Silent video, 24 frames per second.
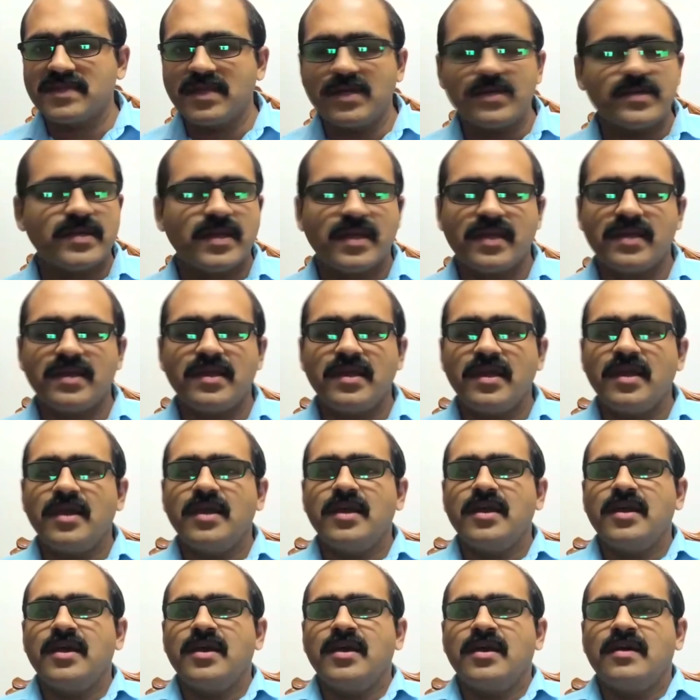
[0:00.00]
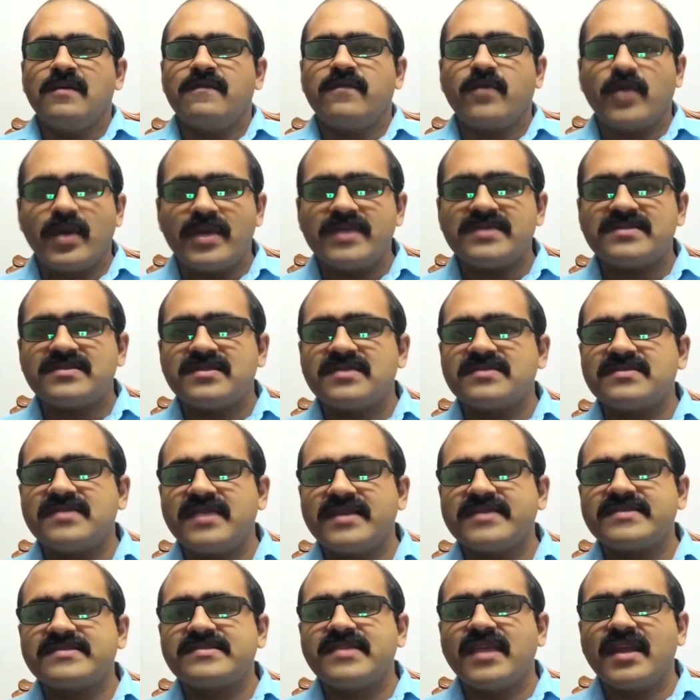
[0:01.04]
Okay. For instance,
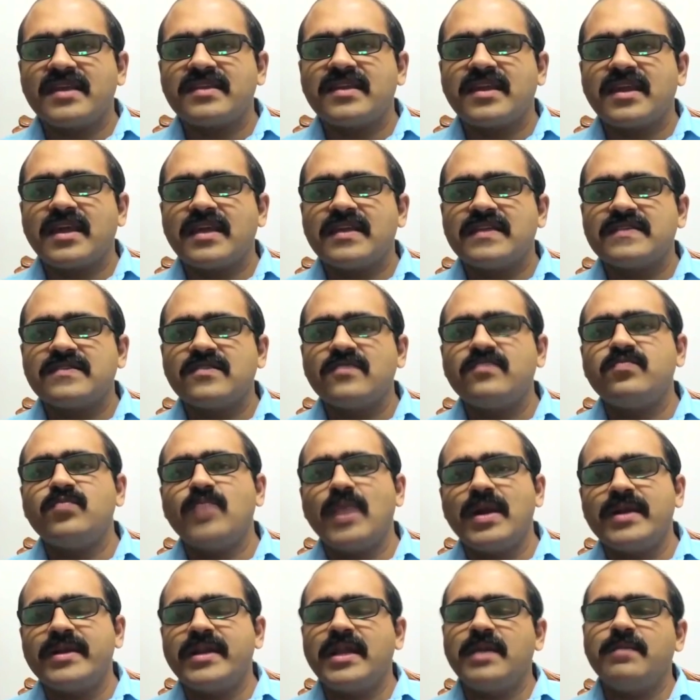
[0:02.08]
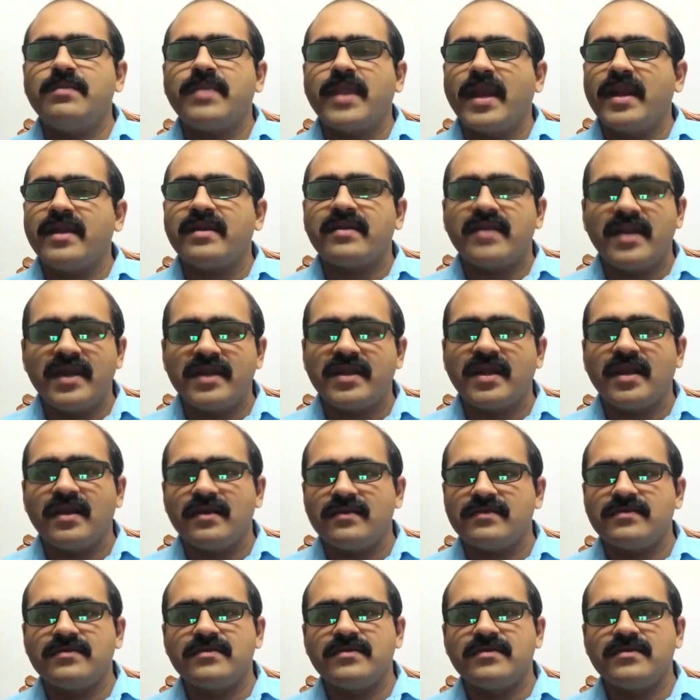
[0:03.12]
let's take the case of multi-brand retail.